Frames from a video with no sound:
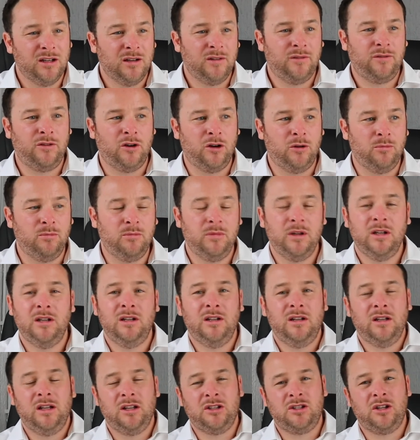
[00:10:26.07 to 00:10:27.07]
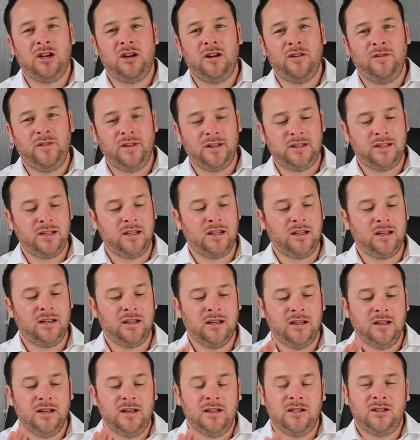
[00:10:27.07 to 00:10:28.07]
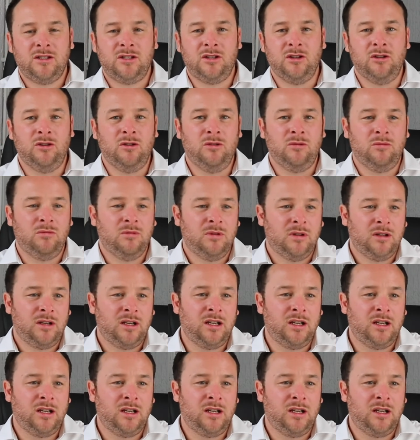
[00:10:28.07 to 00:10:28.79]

from the tyre fitting to